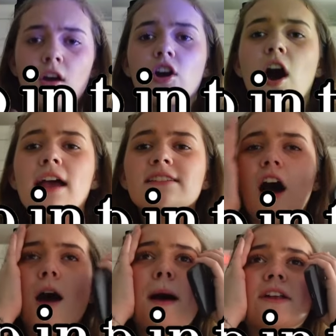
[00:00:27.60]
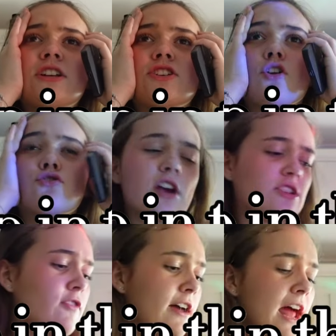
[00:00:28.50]
Guys, I'm actually so
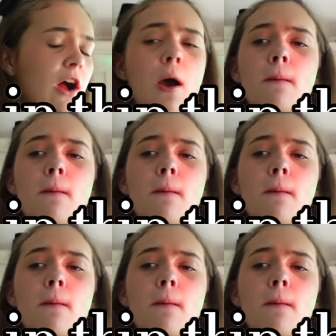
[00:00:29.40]
stressed right now.